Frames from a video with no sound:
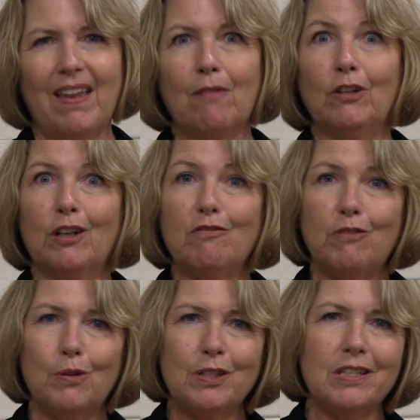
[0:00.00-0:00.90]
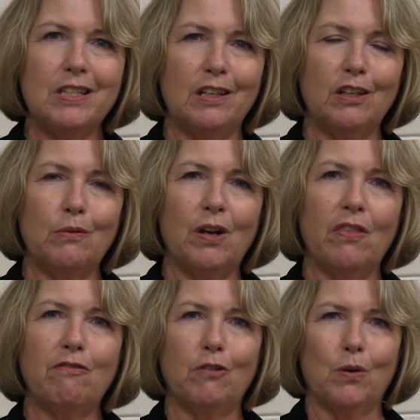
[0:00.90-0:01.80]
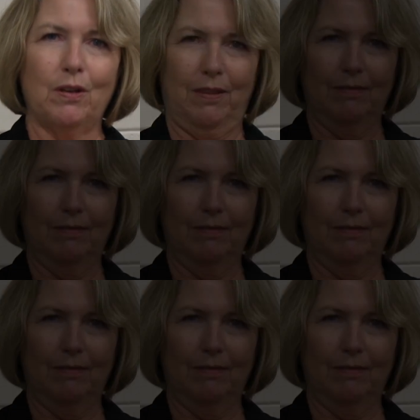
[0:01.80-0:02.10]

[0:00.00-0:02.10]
Looking forward to seeing you on the 4th.